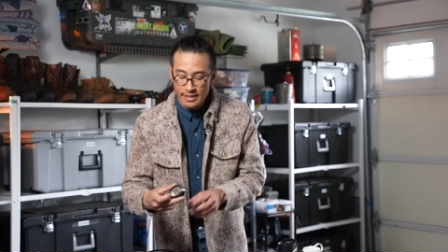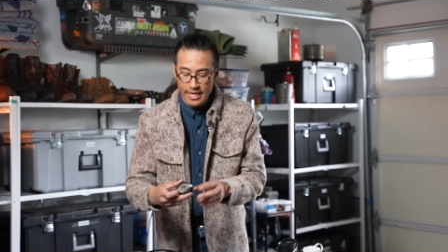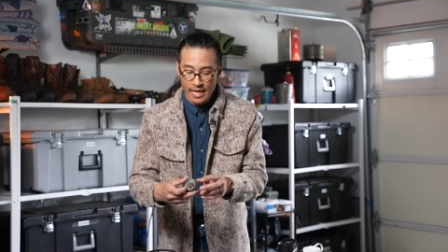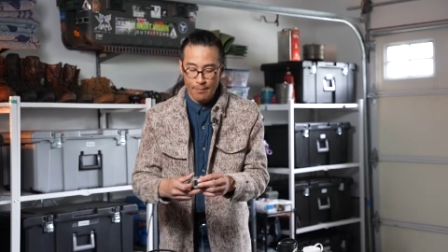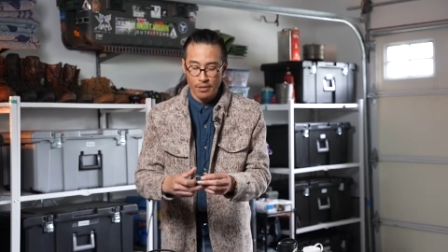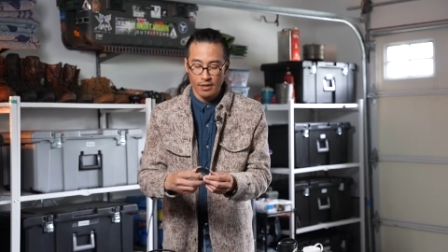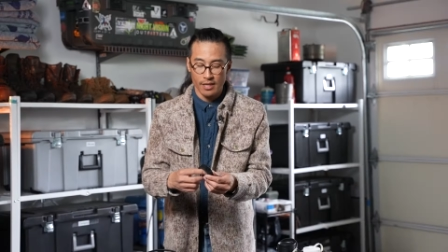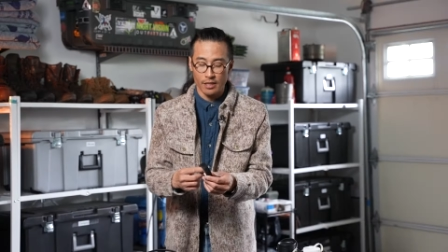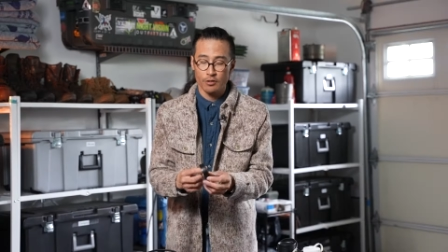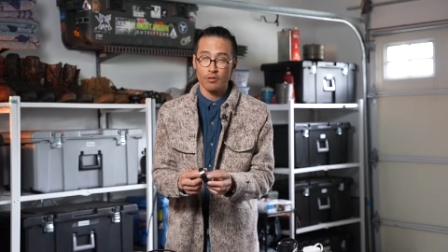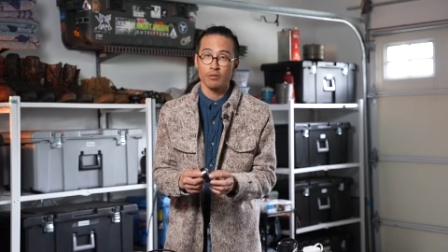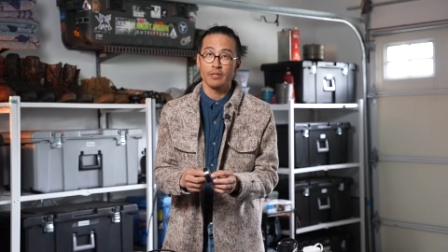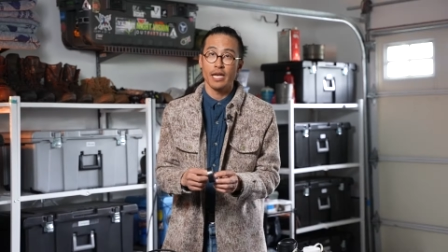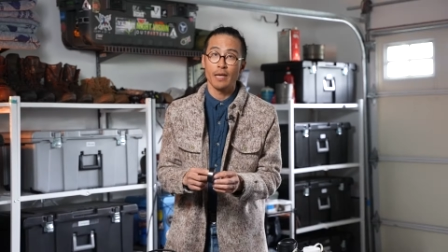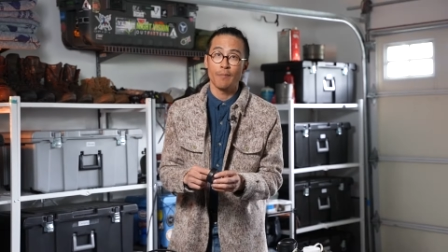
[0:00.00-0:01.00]
Tape,
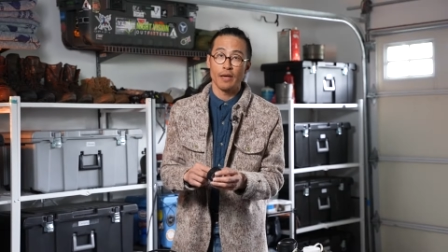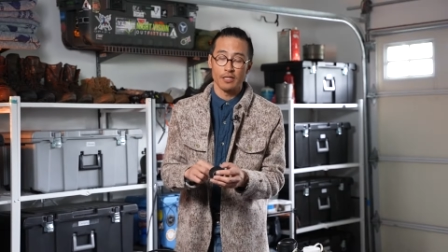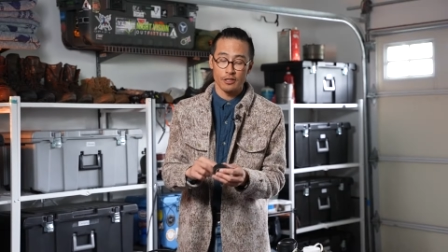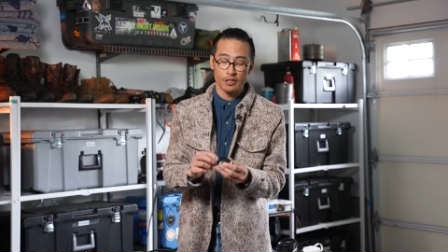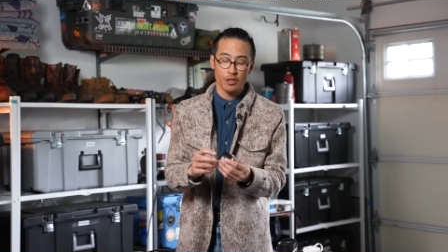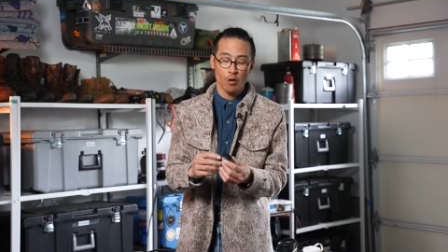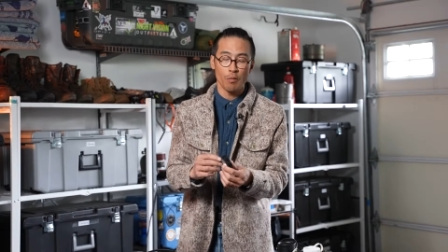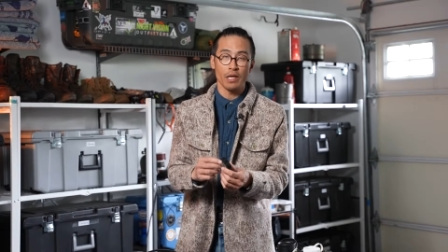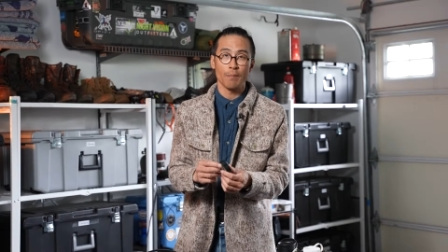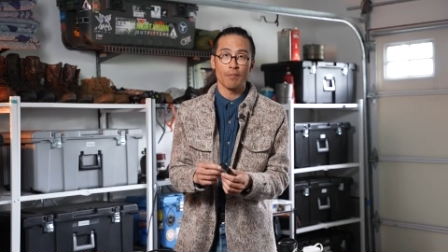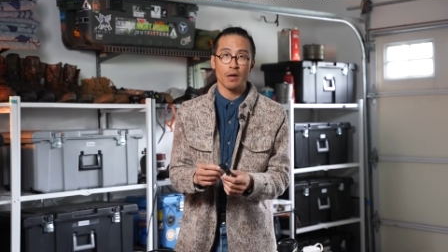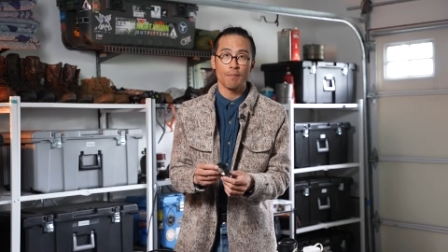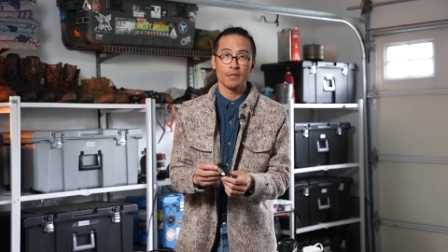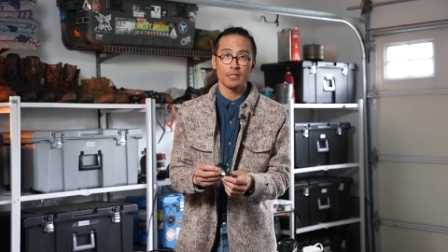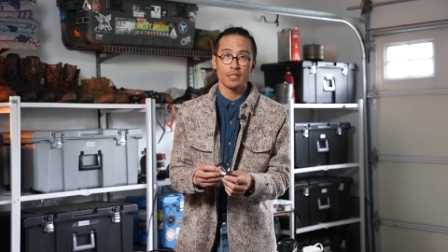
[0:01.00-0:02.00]
electrical tape has so many
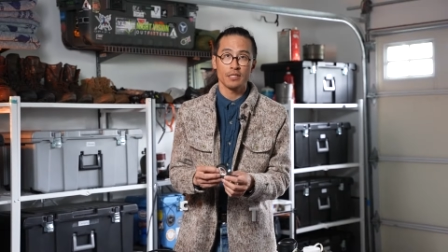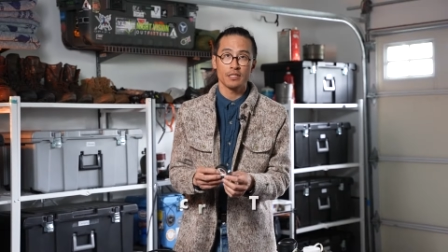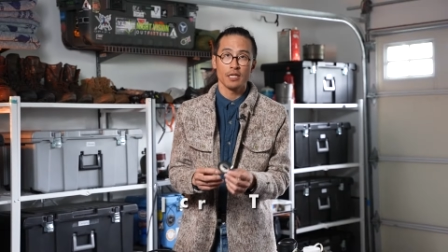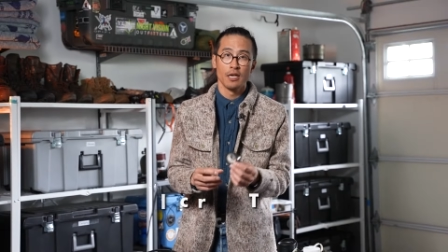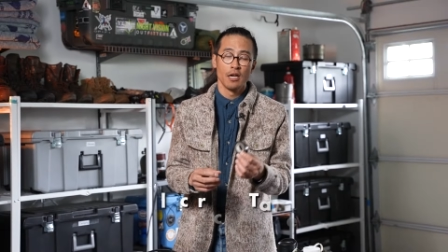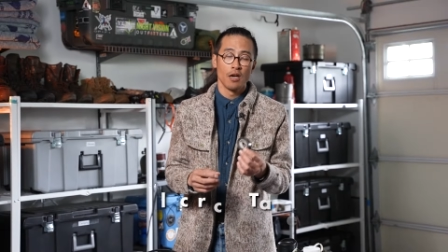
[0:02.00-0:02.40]
purposes,